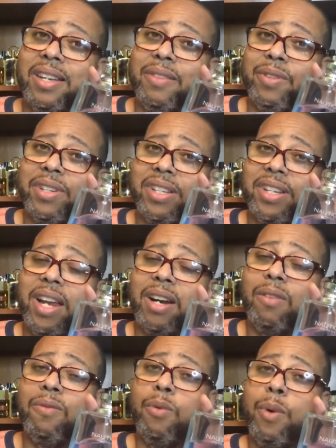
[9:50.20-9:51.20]
which is
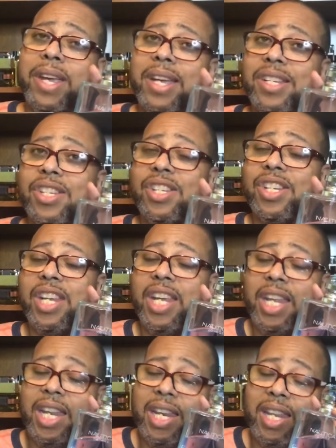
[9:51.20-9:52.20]
Nautica Voyage,
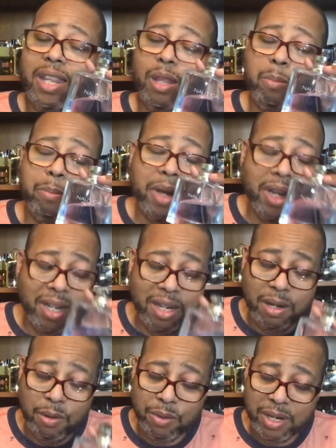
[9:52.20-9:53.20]
and the
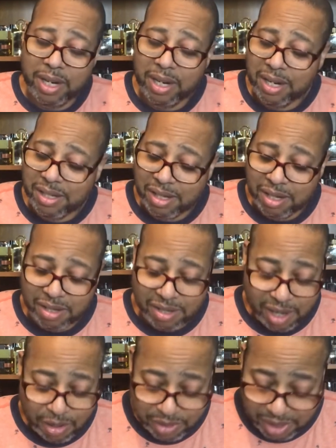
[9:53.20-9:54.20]
melon note in this and the
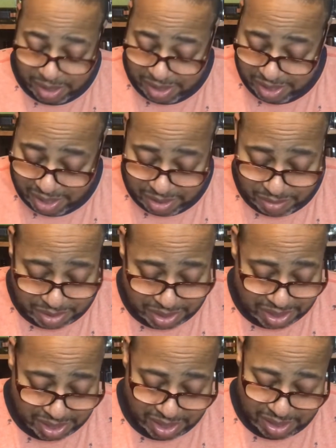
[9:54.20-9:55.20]
saltiness, and you
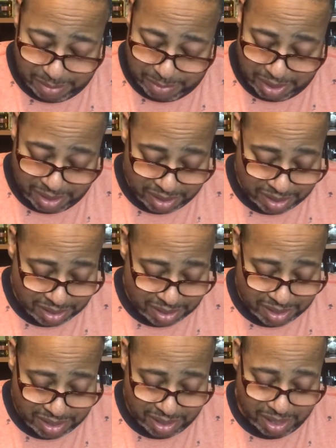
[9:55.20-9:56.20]
just get, man,
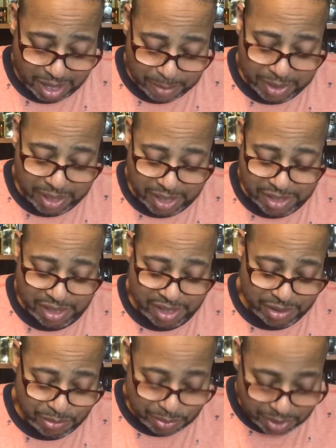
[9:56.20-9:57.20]
the combination
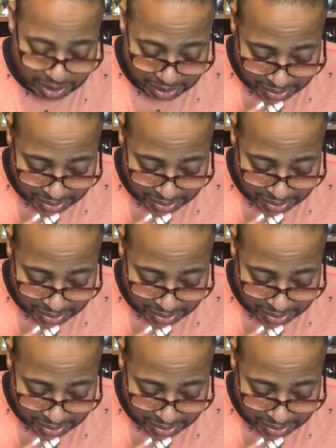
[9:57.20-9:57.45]
is really,